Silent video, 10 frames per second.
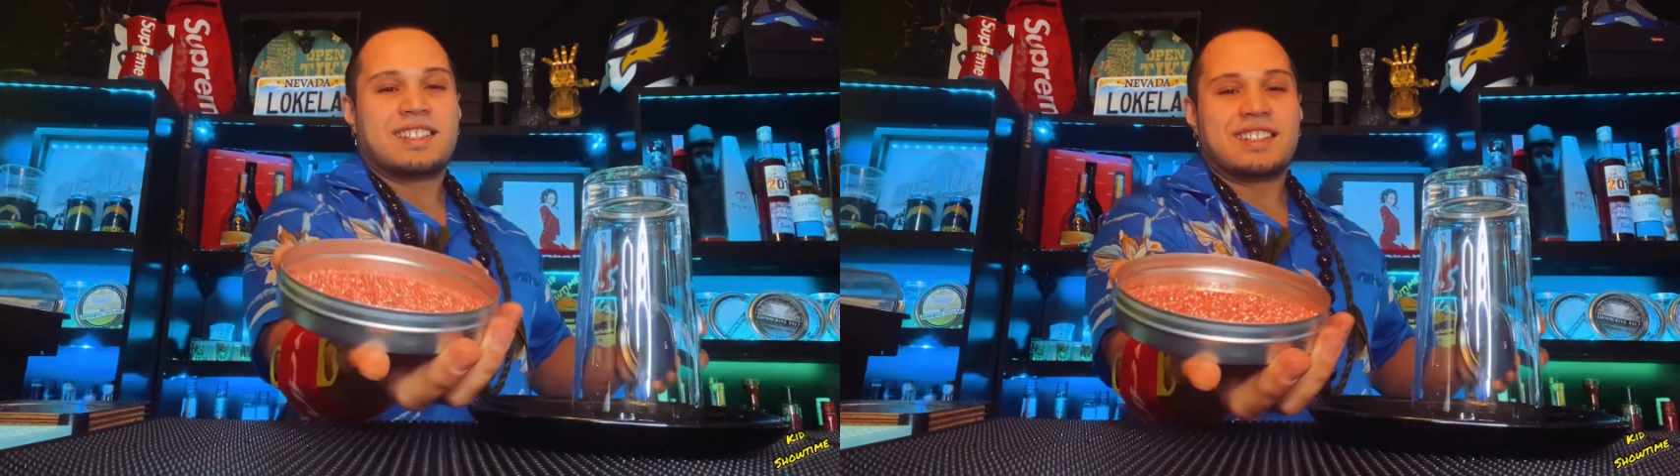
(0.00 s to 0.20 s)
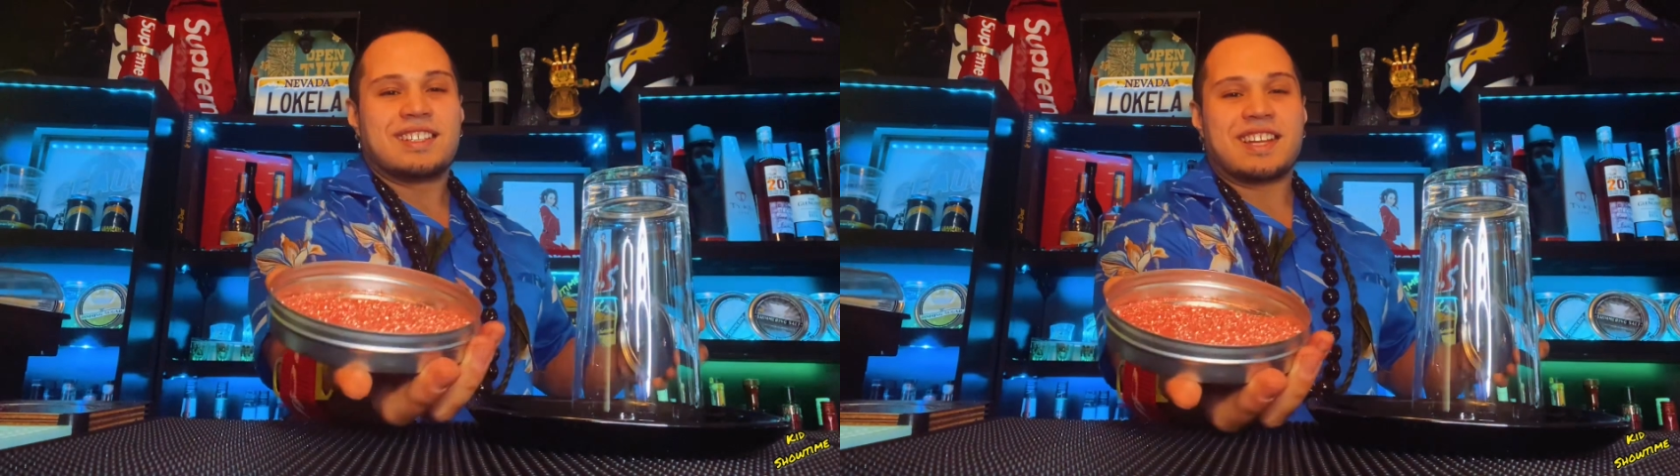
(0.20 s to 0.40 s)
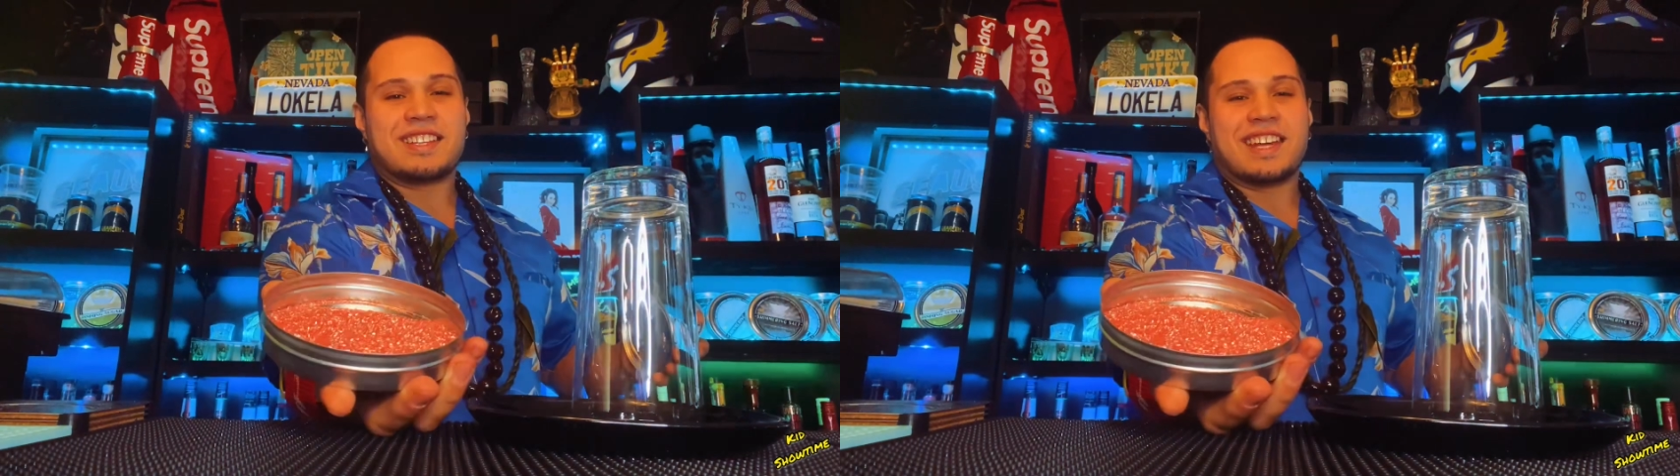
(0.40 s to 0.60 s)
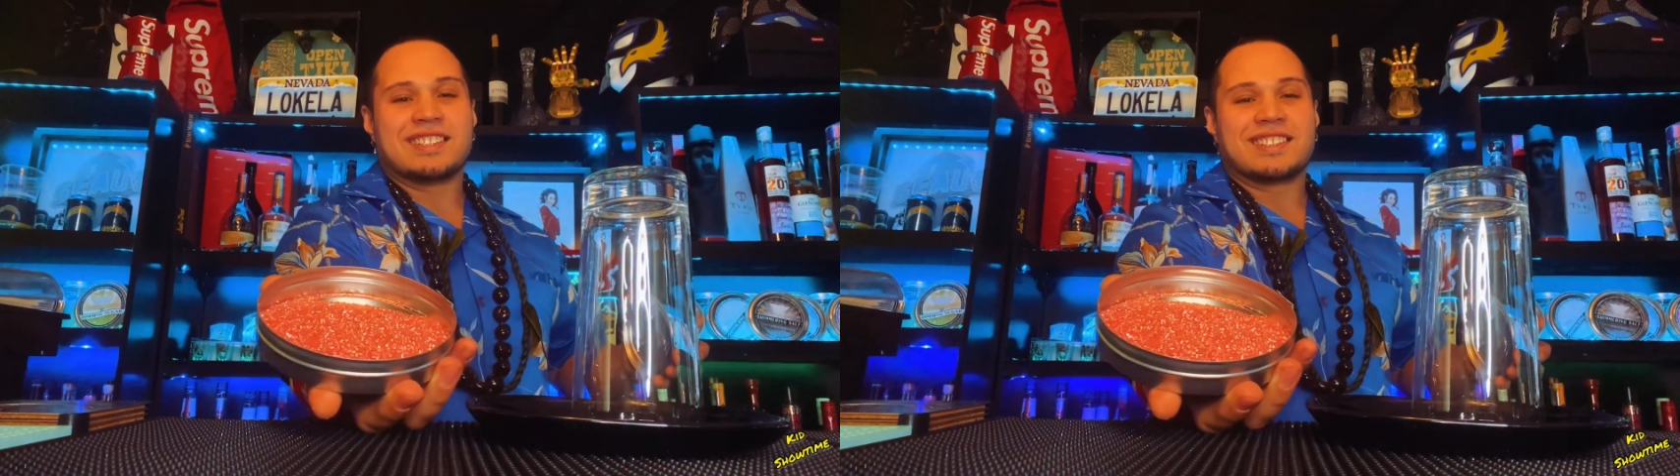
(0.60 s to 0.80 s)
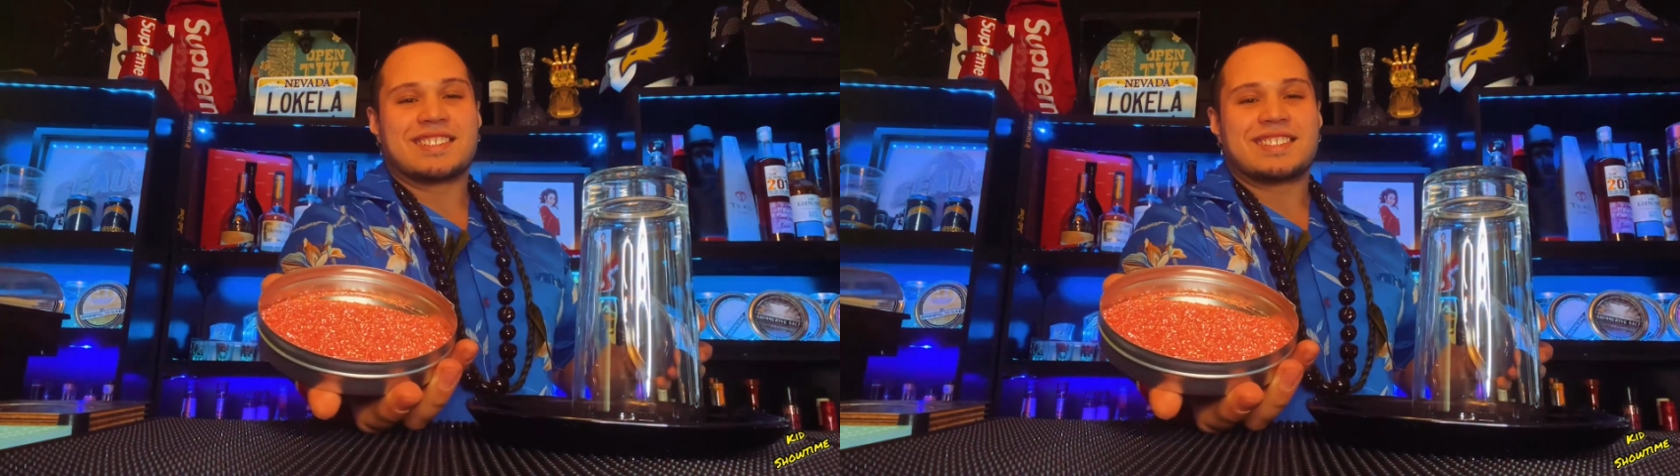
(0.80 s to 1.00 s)
Look how that
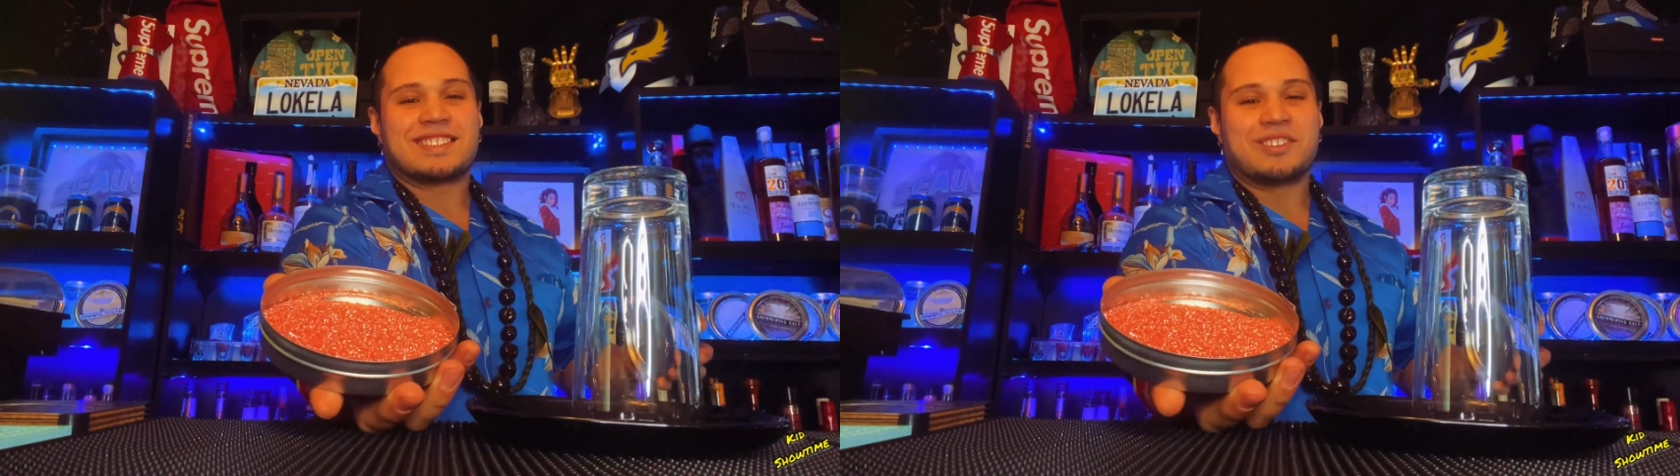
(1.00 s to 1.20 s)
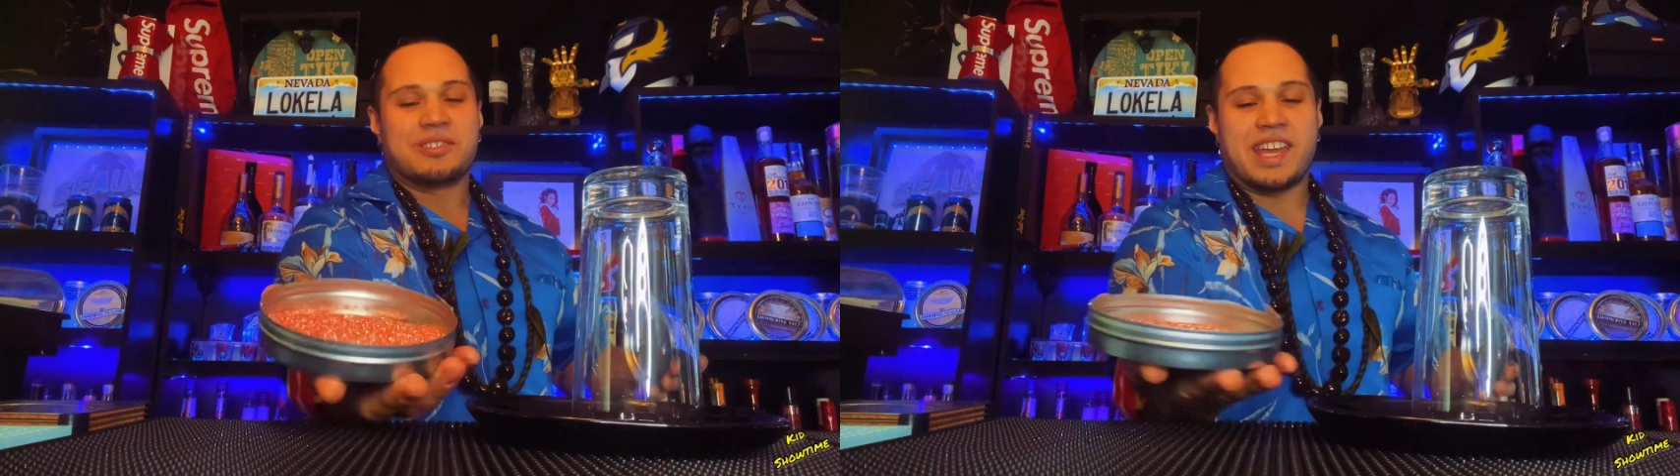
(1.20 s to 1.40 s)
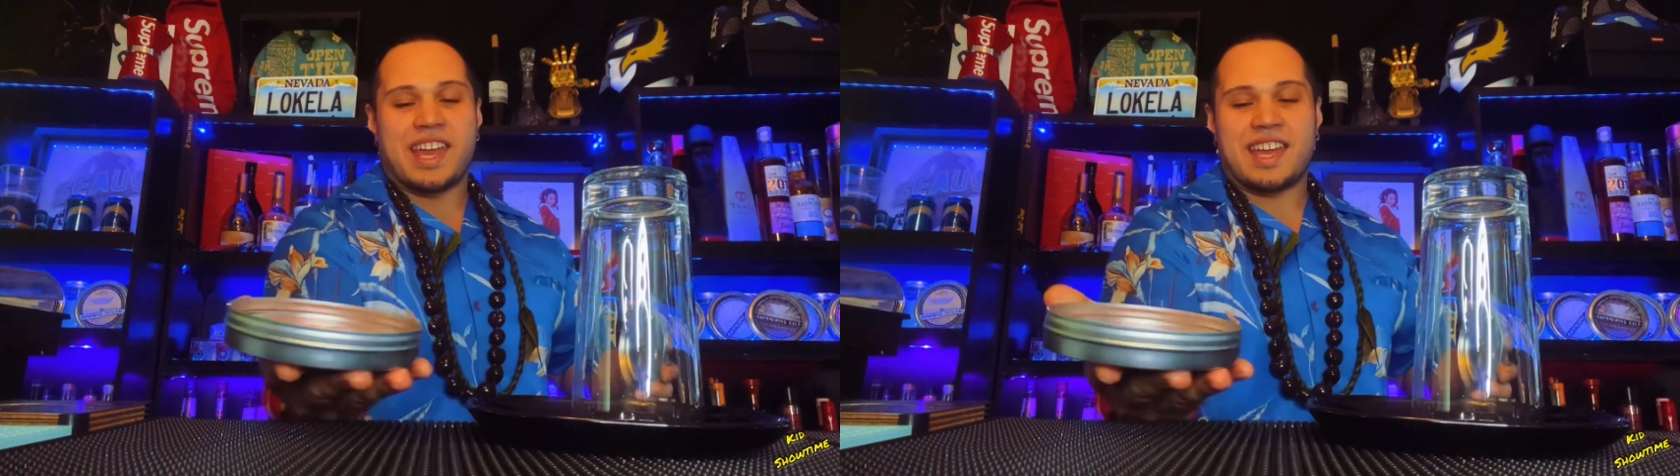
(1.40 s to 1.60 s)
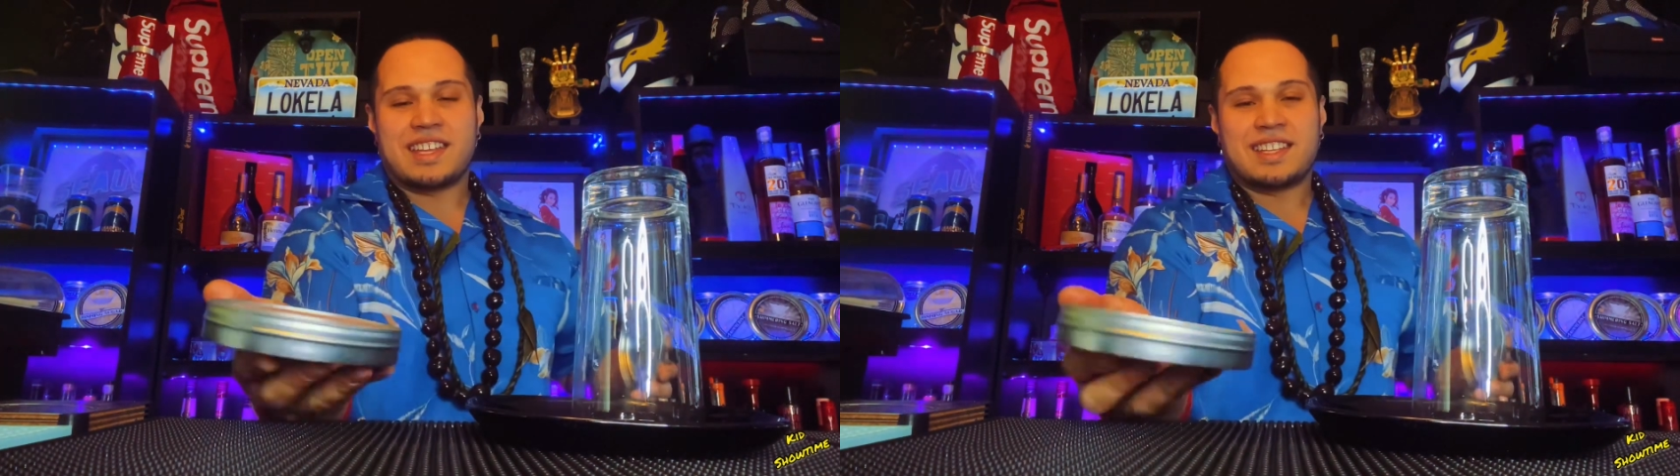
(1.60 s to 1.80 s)
looks. Oh, yeah.